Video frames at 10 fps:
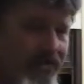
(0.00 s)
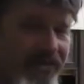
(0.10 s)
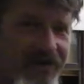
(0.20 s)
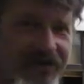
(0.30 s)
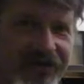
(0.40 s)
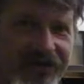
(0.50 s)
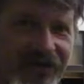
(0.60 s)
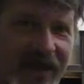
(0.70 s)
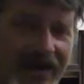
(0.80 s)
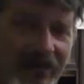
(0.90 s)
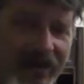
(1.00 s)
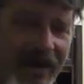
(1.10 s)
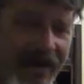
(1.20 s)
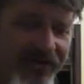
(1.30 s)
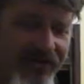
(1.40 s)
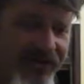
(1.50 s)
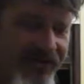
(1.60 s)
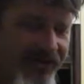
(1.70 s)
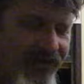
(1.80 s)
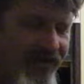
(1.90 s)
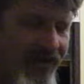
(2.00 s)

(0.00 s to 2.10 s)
The dog's getting a bit anxious,